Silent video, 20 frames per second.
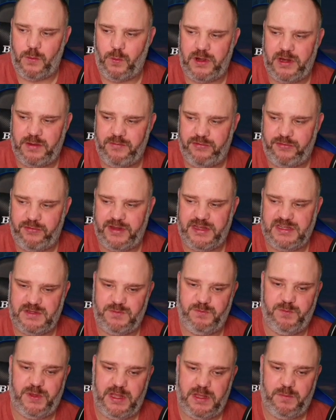I want him
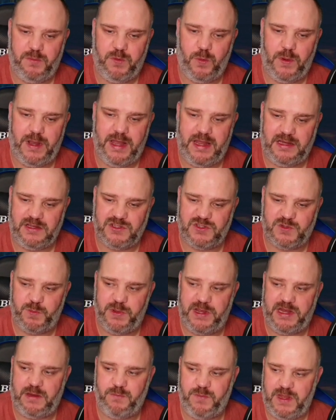freezing people and
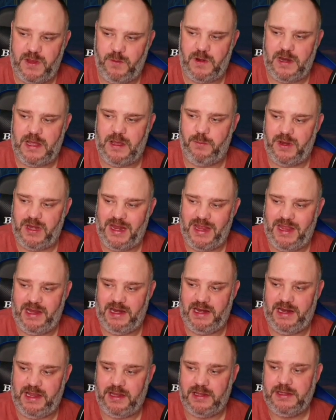speeding people up and
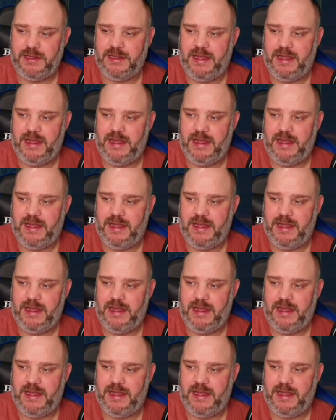healing.